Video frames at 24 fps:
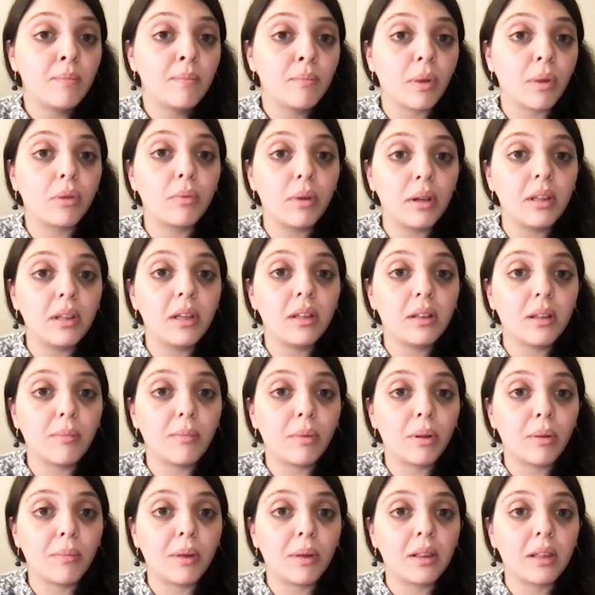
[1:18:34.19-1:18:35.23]
but we need
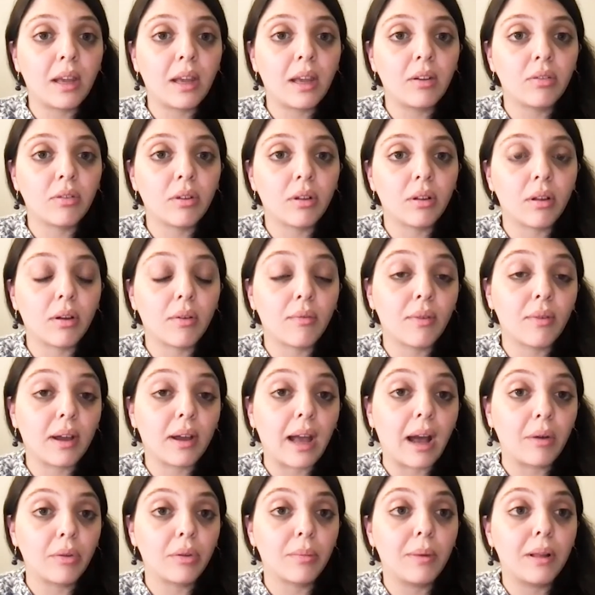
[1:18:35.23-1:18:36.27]
implementation of
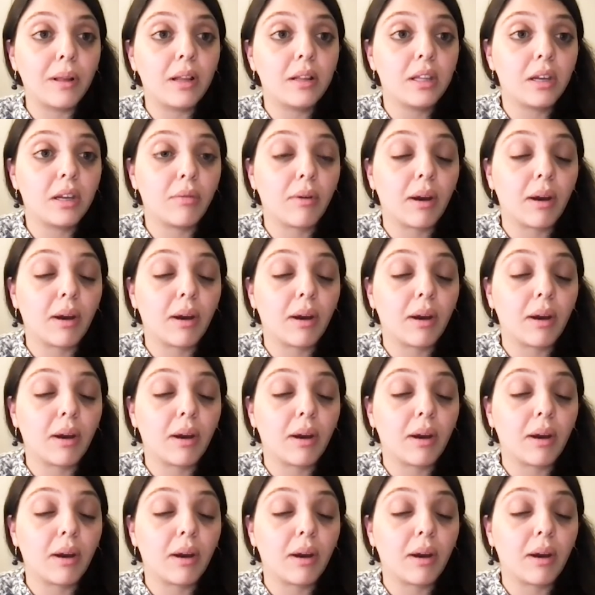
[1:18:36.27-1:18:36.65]
accountability